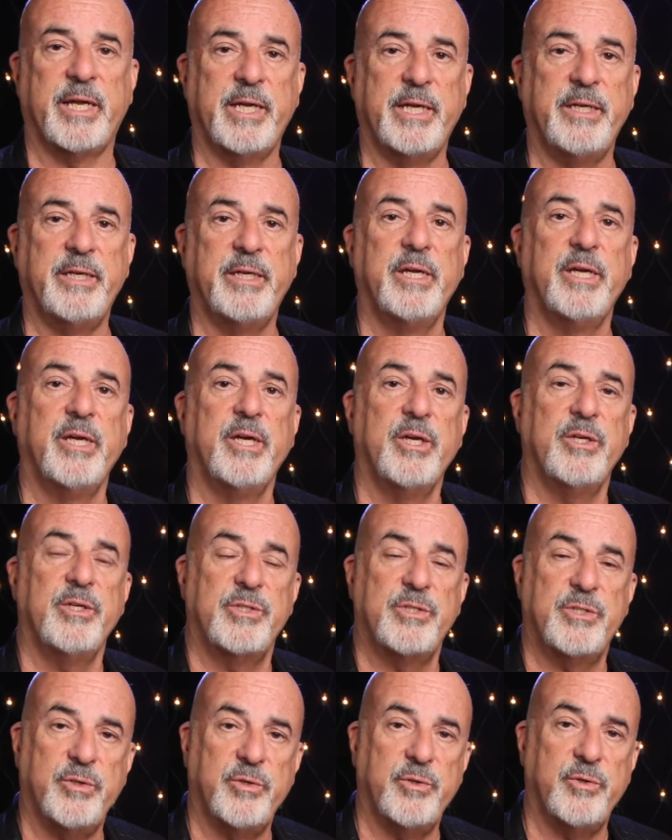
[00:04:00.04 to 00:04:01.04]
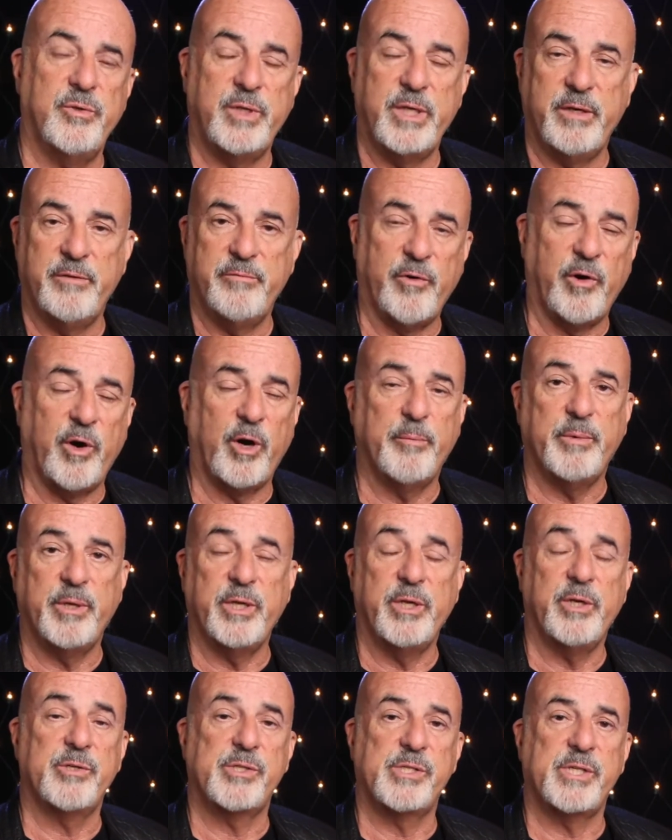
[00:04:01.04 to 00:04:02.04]
in to the
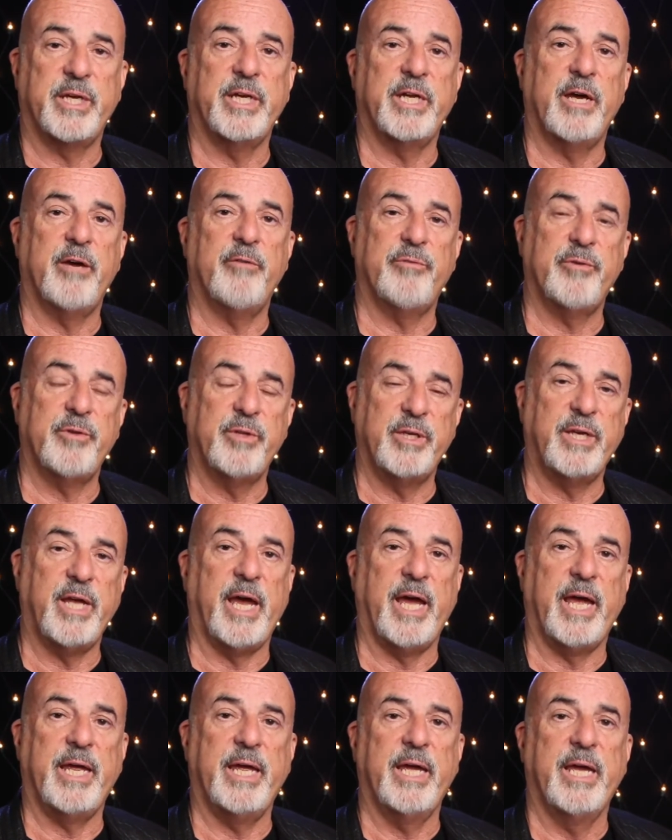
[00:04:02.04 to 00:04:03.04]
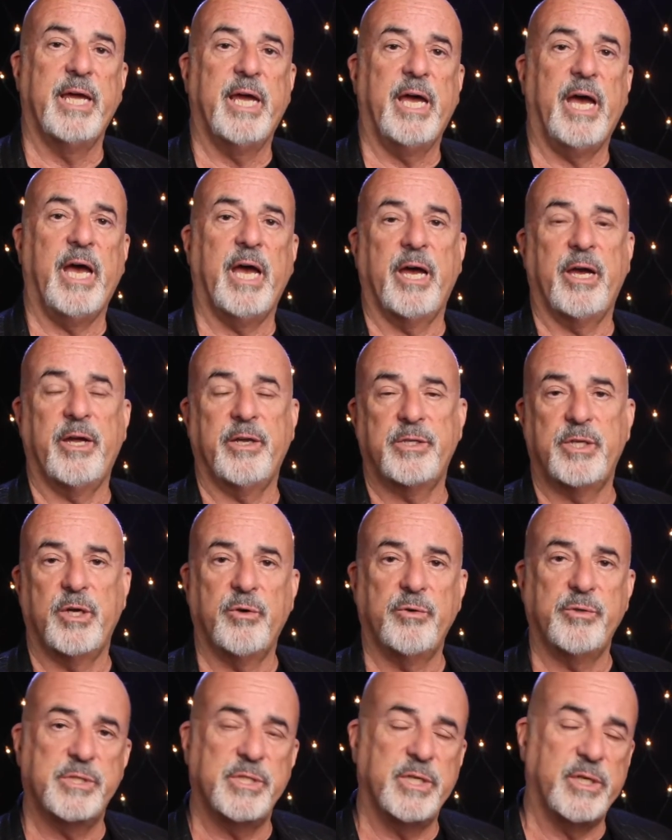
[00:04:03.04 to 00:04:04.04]
environment that you're setting up for the day.
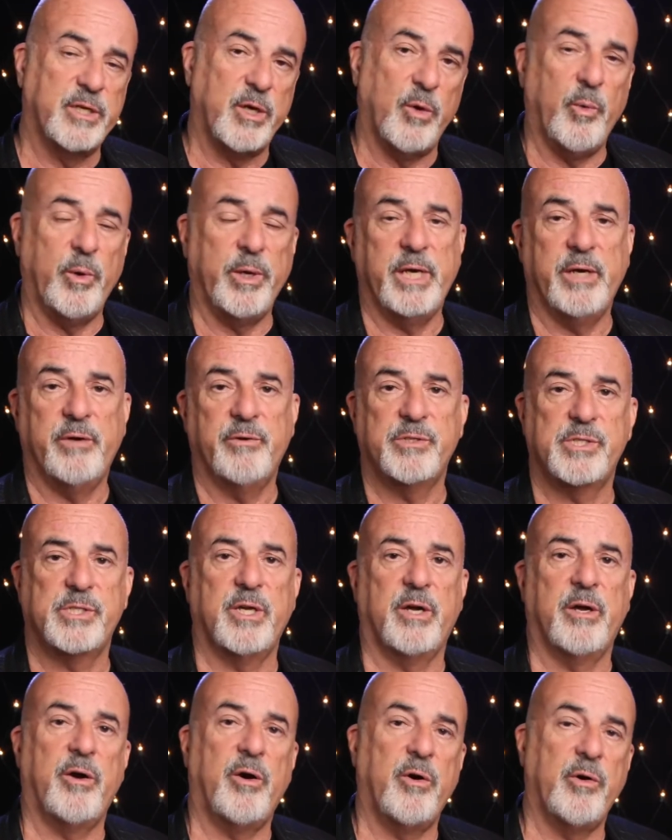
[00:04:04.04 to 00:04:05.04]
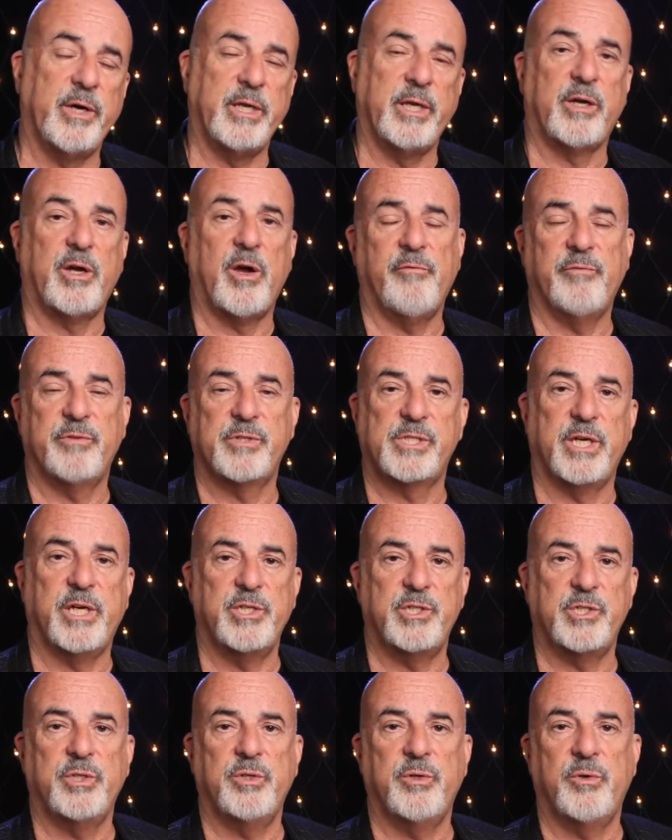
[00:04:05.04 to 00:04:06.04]
Don't go in there and start hogging the
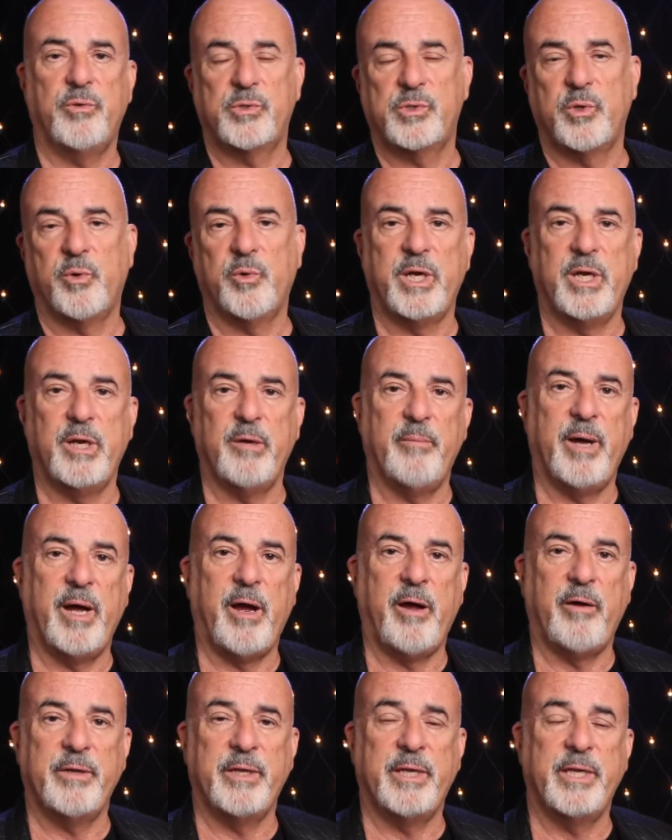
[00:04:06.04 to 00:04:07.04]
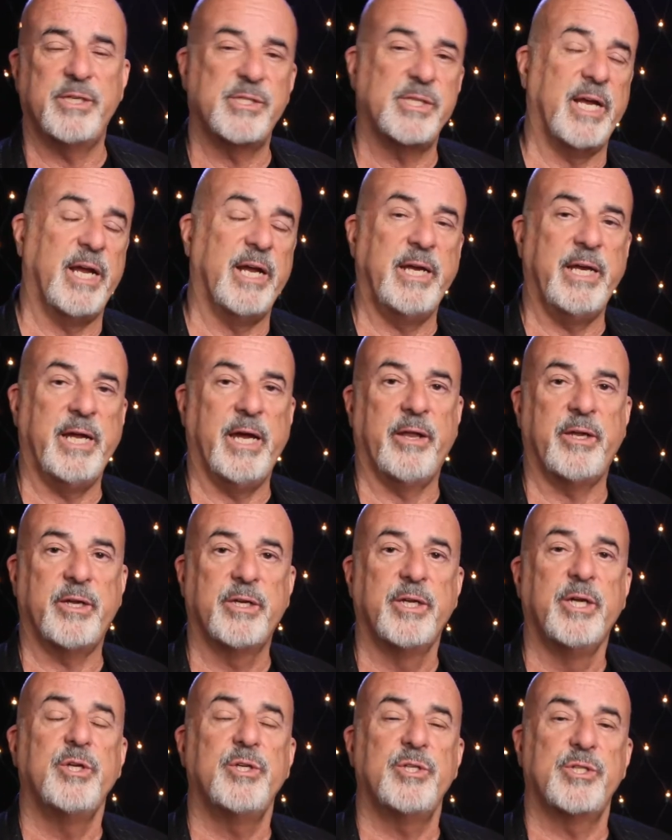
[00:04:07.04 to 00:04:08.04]
conversation or talking about this, that, and the
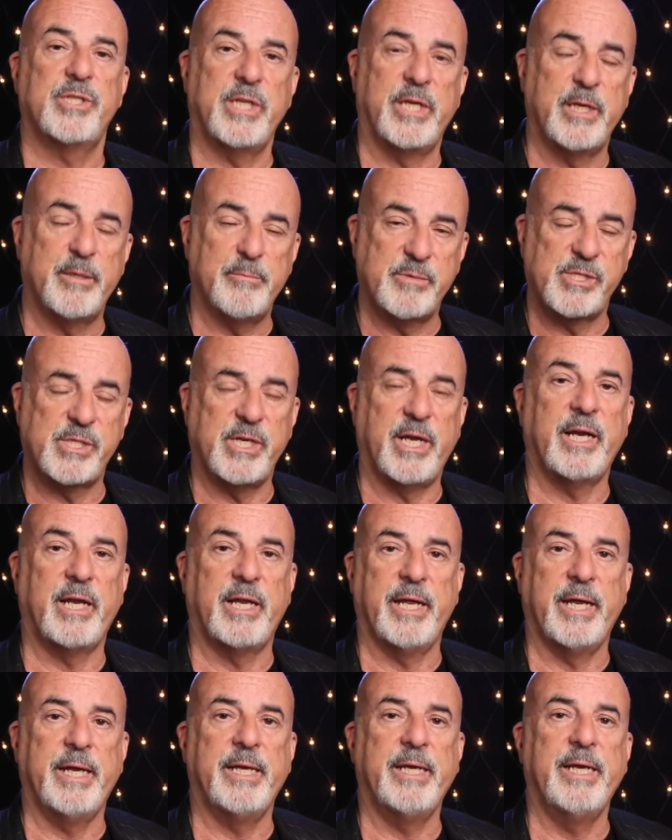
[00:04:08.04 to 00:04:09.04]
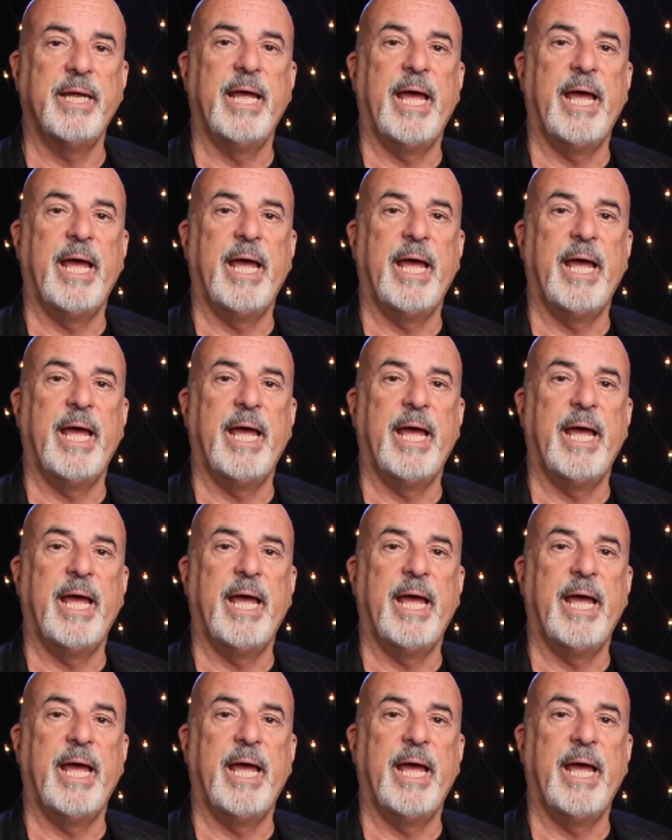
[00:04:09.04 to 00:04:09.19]
other. Just let them settle in